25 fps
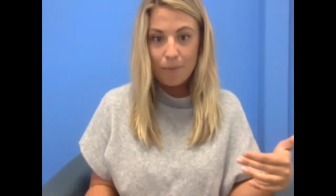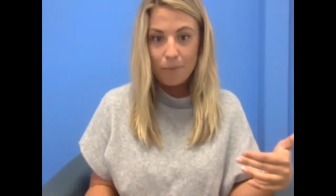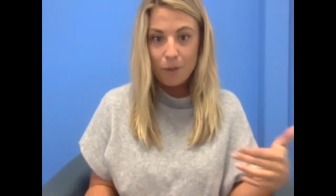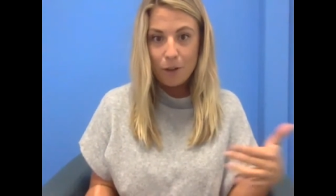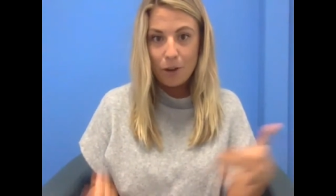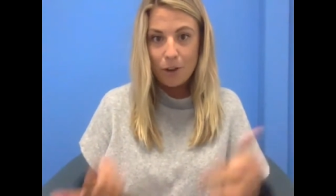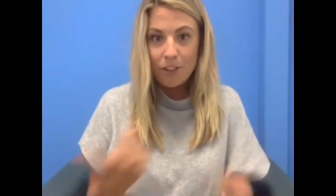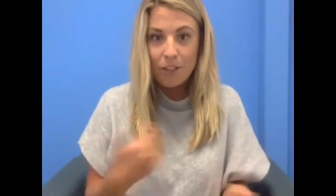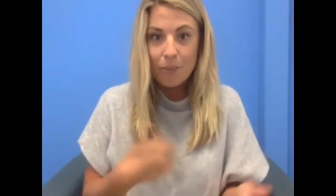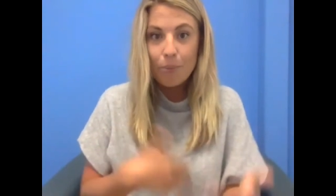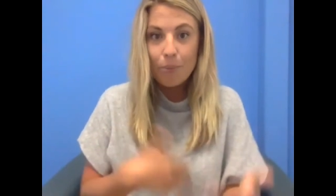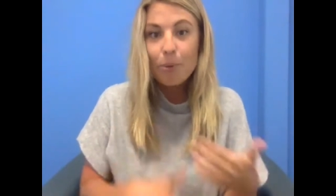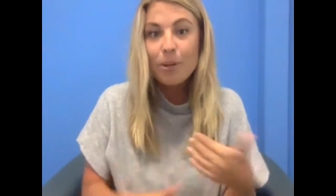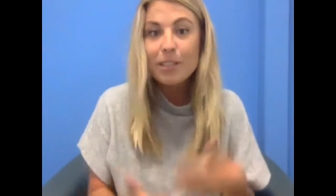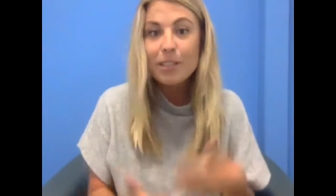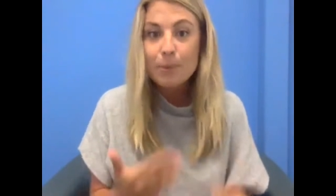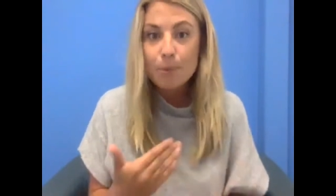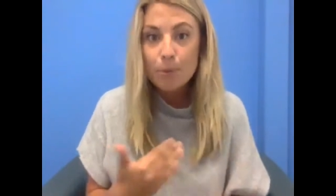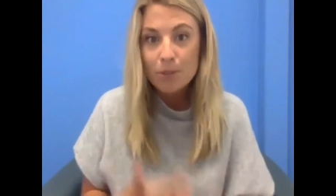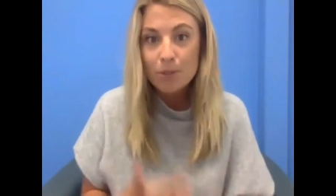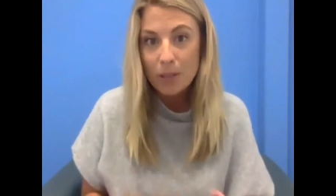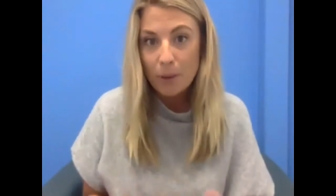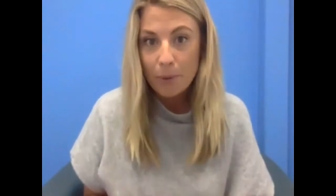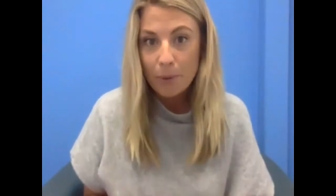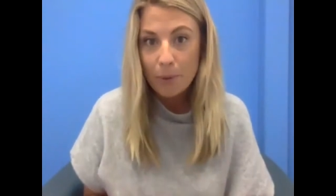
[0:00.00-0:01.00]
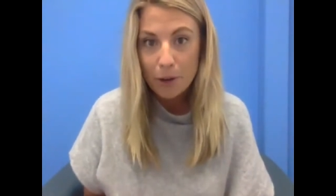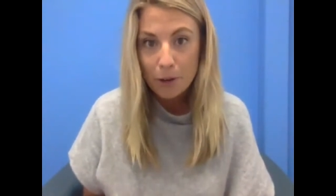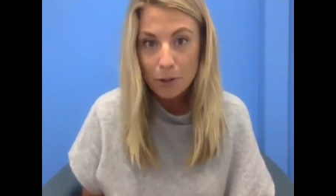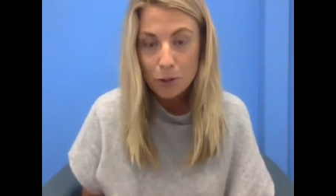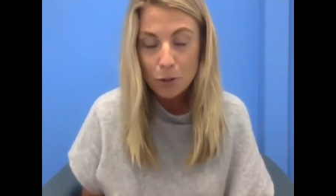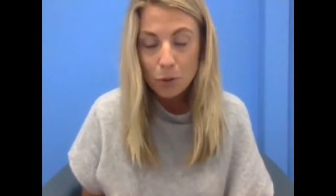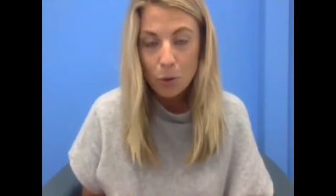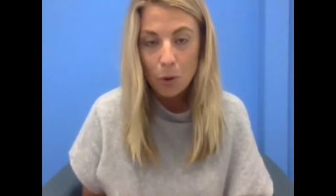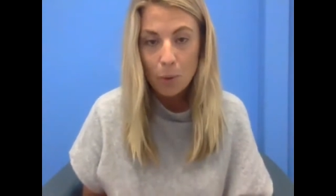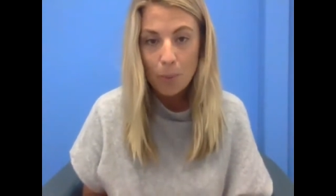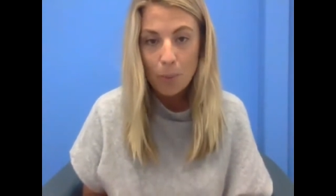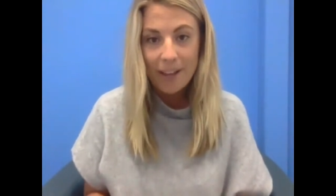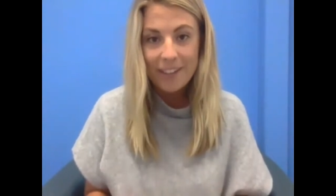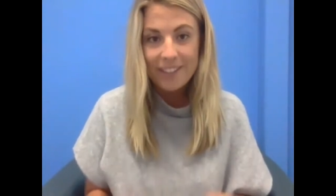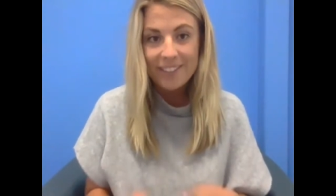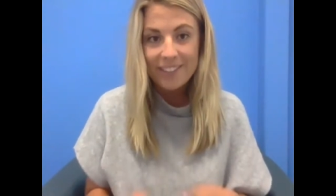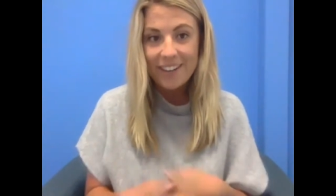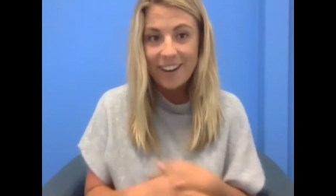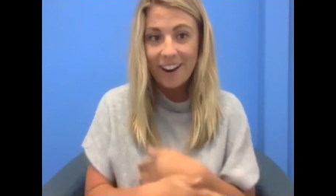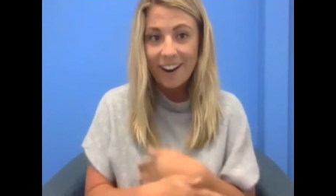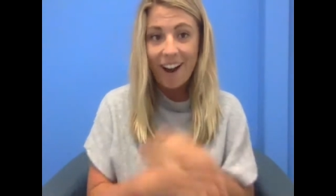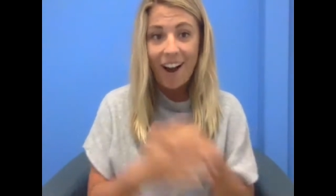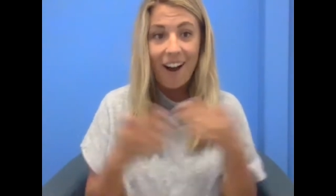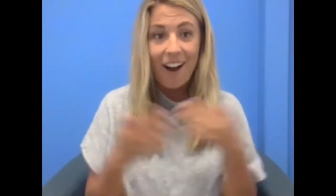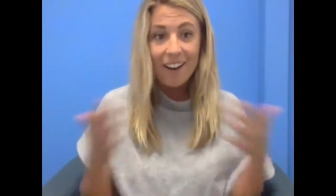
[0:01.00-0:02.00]
you know, the principles that we're going to talk about
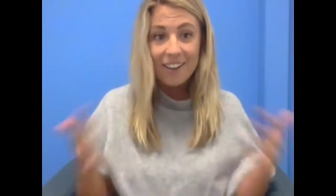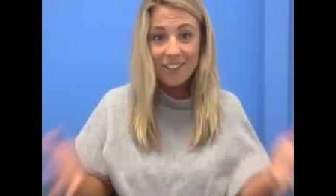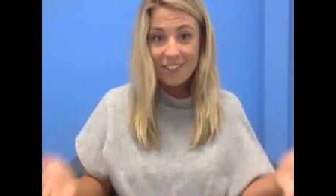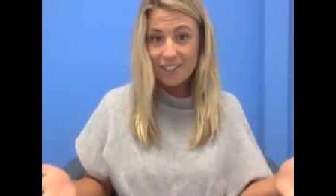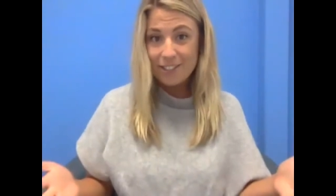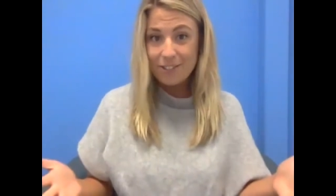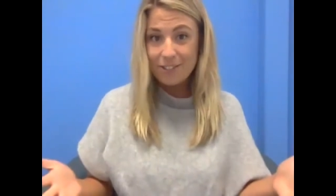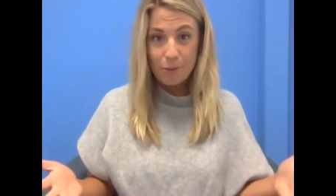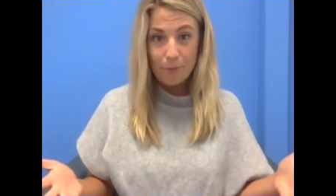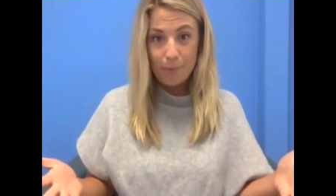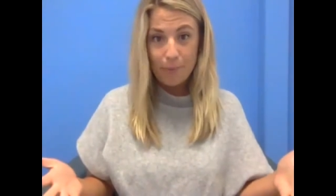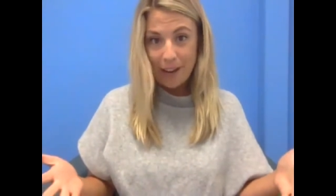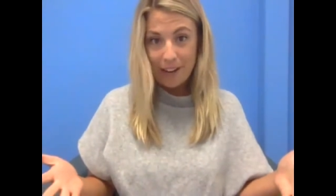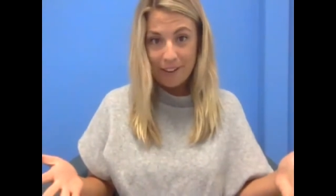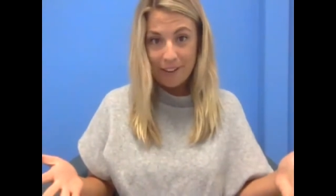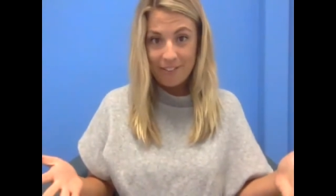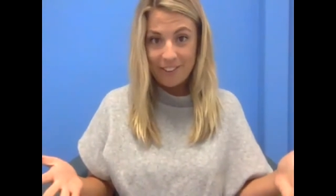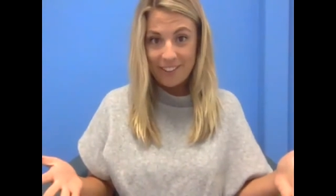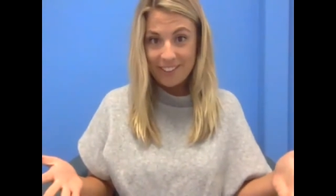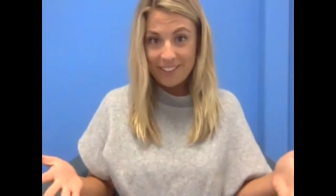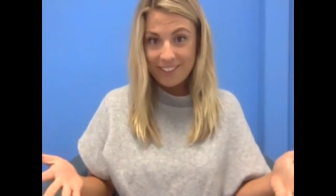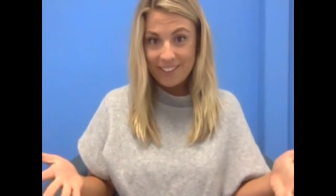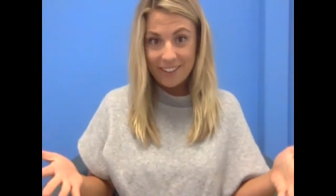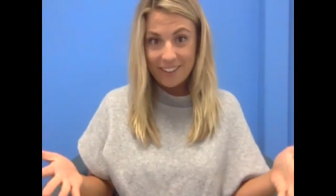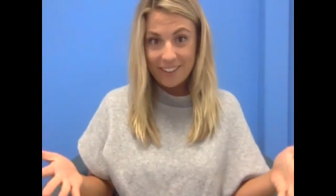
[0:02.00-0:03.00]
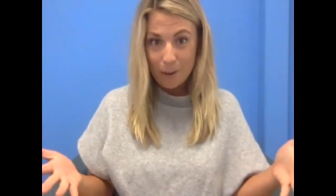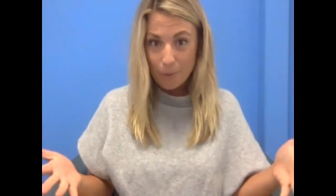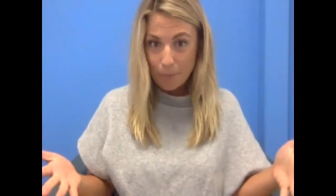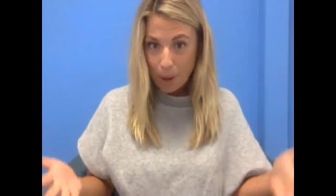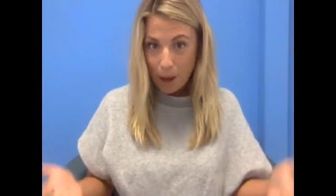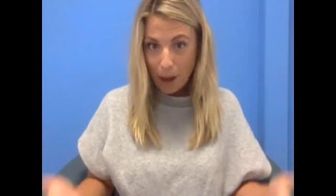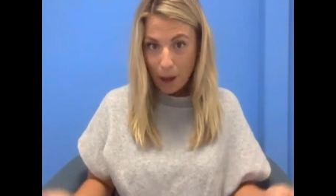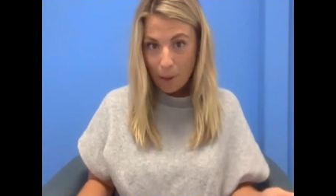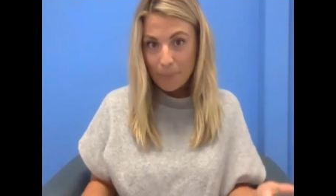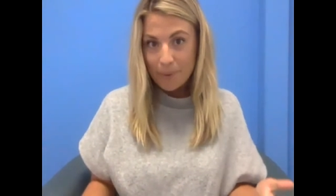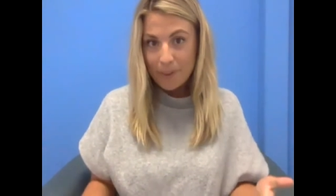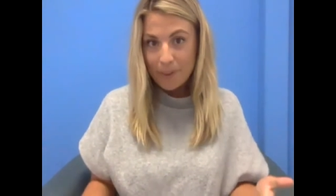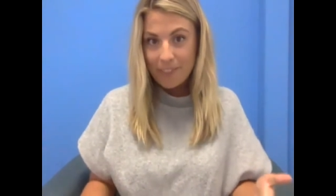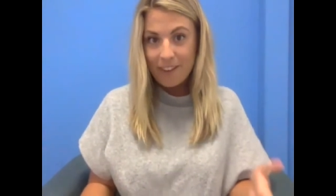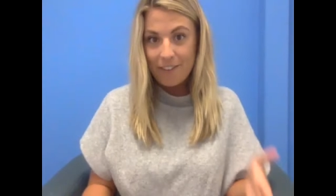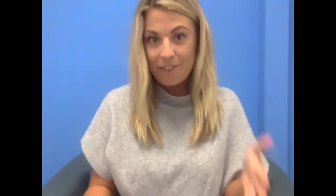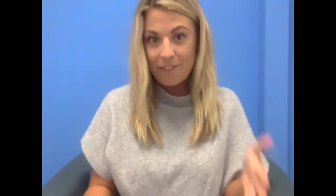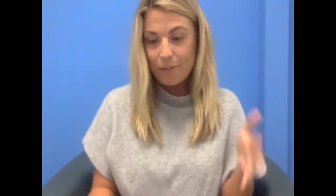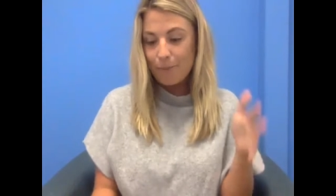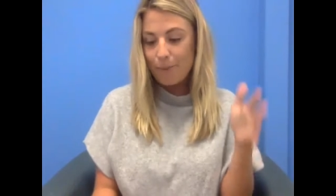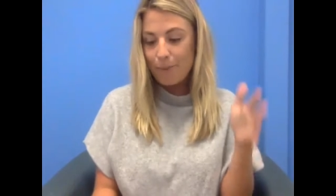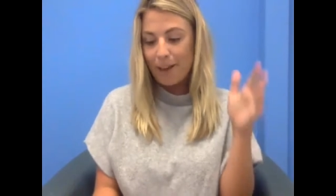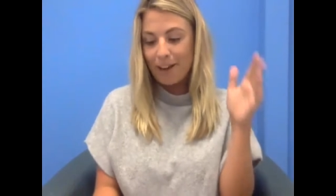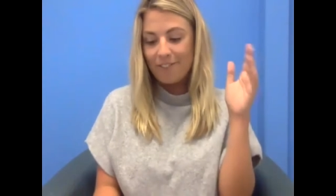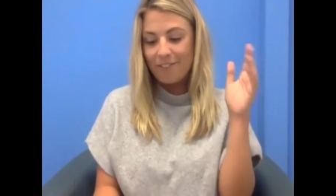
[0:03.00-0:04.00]
today aren't just for manifesting your apartment, they're for
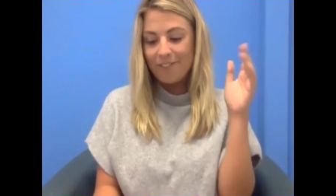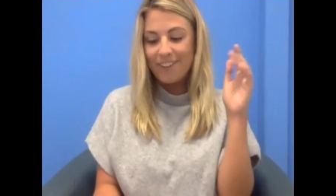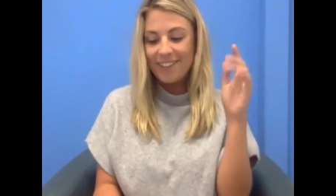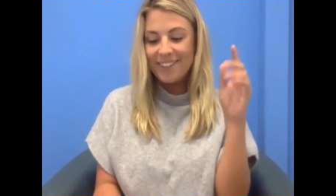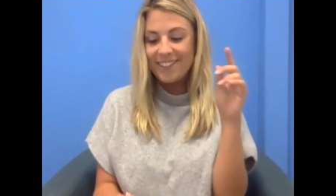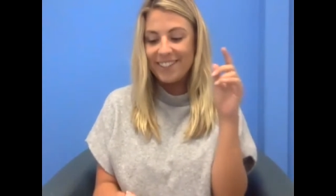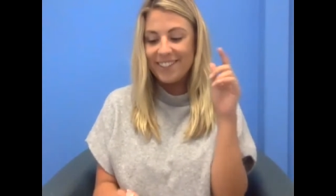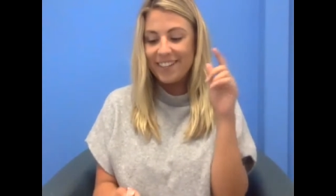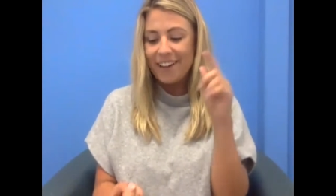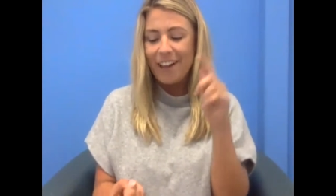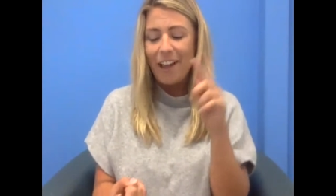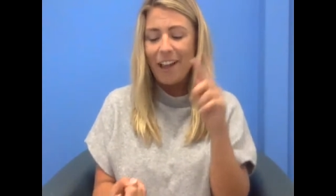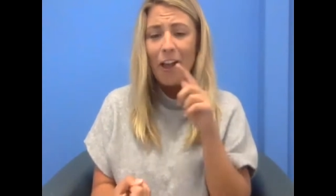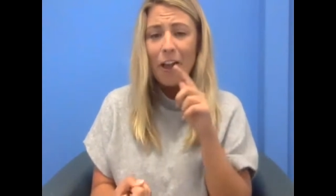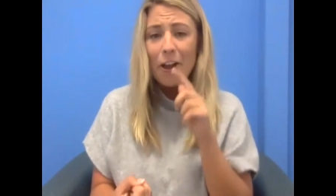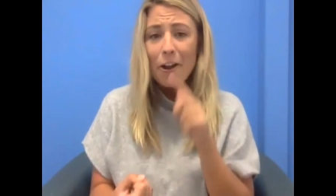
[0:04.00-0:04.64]
manifesting